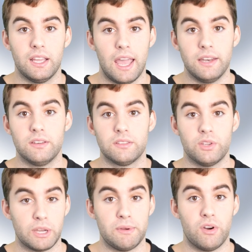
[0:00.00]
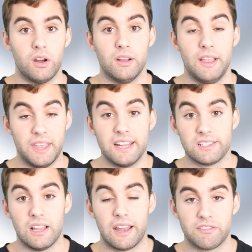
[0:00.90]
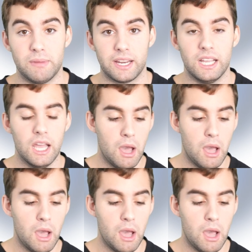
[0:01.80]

And don't get me wrong, that is a lot of money.